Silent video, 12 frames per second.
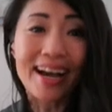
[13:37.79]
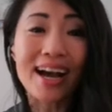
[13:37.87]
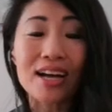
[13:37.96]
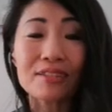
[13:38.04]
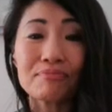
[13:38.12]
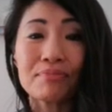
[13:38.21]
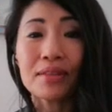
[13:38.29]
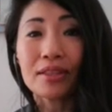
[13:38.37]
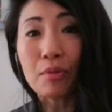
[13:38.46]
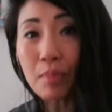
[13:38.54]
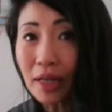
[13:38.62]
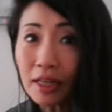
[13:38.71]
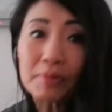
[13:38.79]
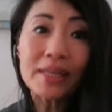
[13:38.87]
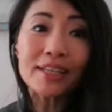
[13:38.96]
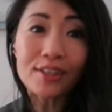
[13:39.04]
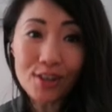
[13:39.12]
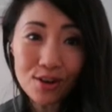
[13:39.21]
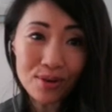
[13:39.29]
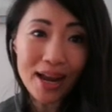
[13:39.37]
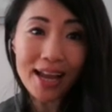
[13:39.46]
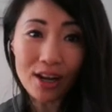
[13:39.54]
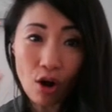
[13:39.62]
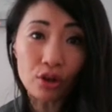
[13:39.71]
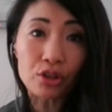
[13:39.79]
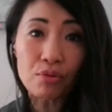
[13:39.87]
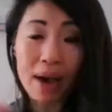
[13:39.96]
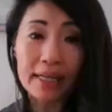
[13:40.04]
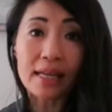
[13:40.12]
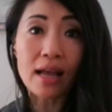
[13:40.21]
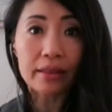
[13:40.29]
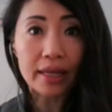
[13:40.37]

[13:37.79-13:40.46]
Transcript: the millimeter, right, all the writing,